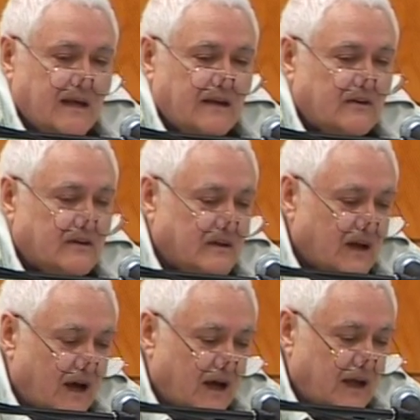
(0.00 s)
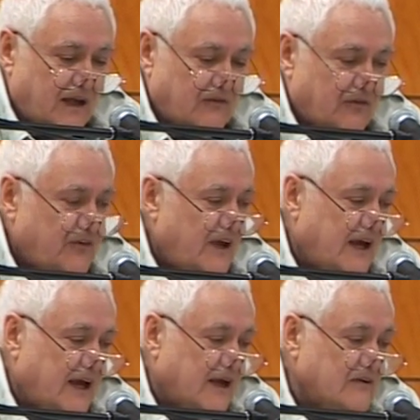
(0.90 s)
is dying
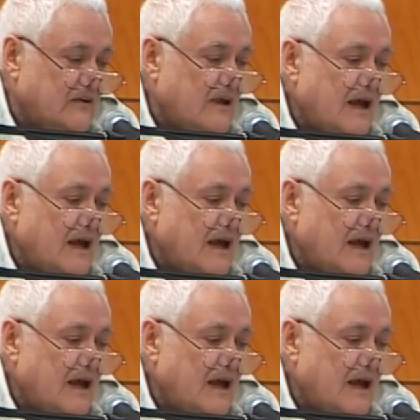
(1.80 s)
fast,